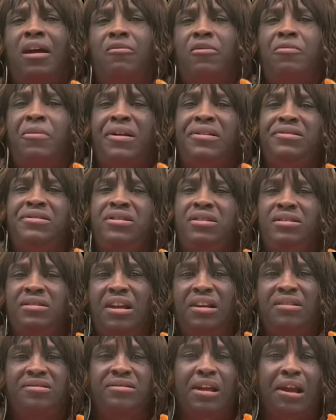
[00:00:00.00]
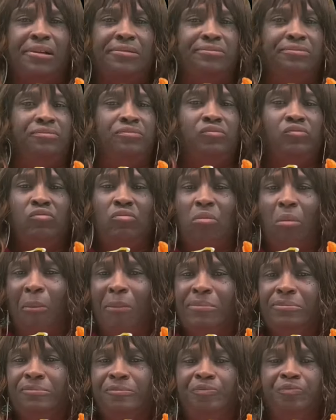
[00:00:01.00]
we waited till the next day.
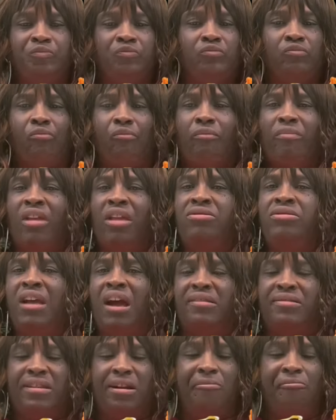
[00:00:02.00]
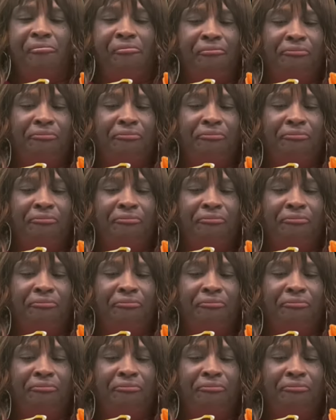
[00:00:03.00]
Nothing.